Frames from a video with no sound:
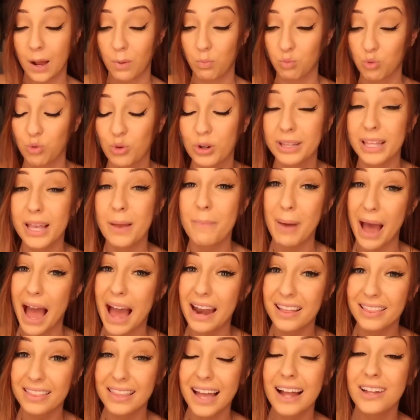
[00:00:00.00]
I'm really
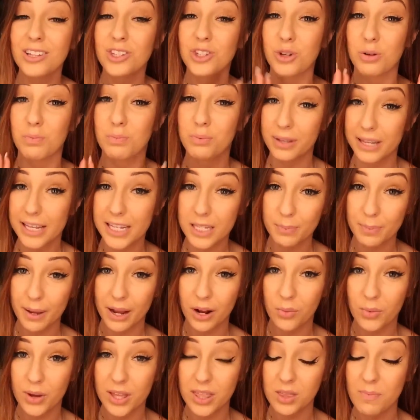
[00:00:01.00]
bad at that, so please
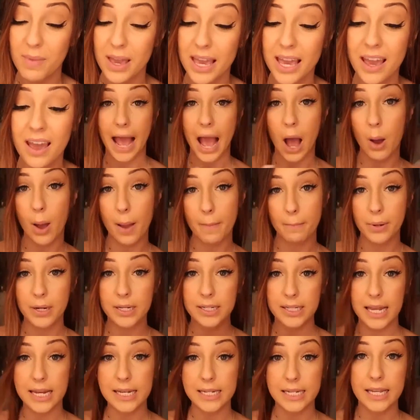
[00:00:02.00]
bear with me. How I'm
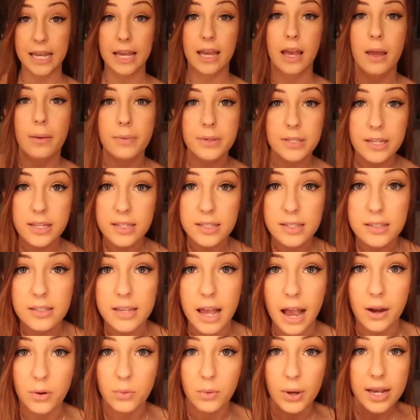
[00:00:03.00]
presenting it, is this
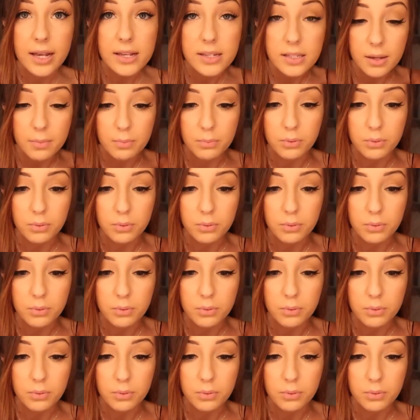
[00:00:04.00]
sideways?